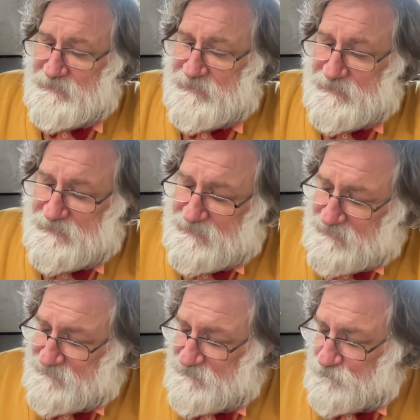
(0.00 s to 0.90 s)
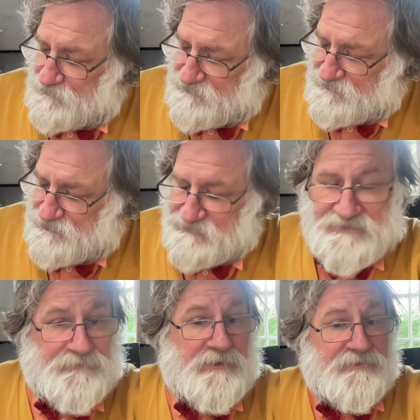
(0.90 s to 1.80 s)
And in order to
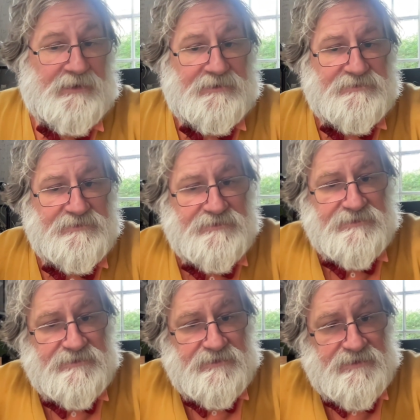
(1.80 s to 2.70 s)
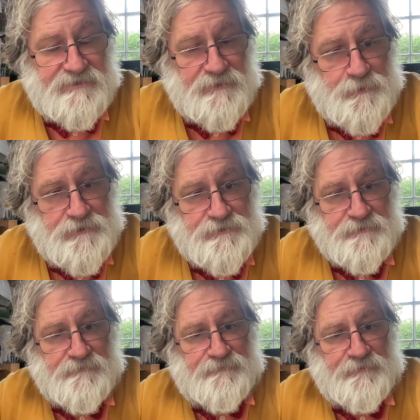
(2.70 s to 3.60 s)
justify that, it's getting rid
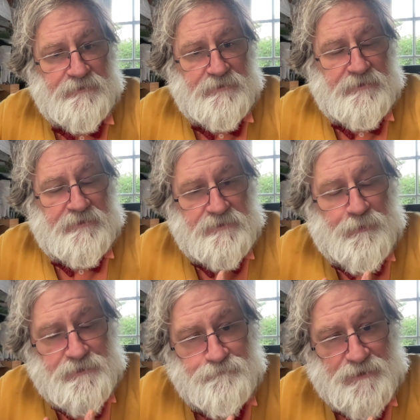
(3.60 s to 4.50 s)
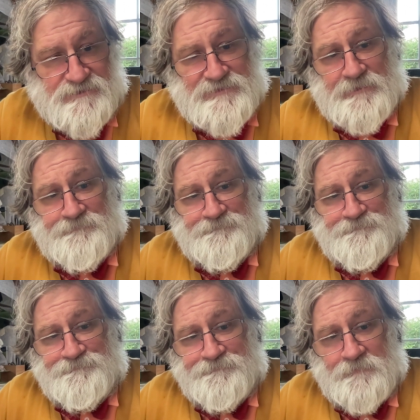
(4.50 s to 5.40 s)
of the bread and butter
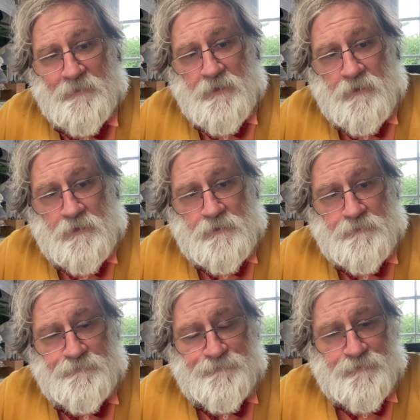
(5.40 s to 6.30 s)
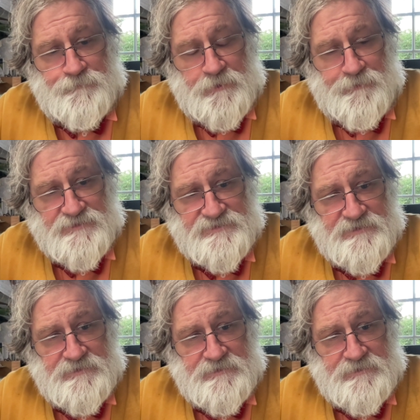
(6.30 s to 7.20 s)
of the
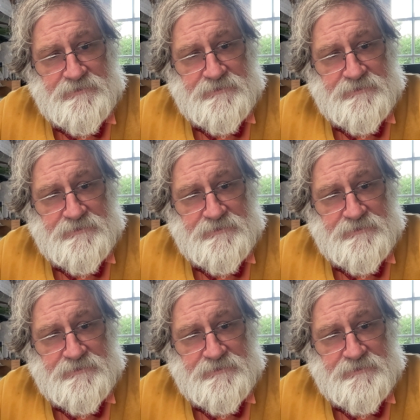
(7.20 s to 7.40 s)
BBC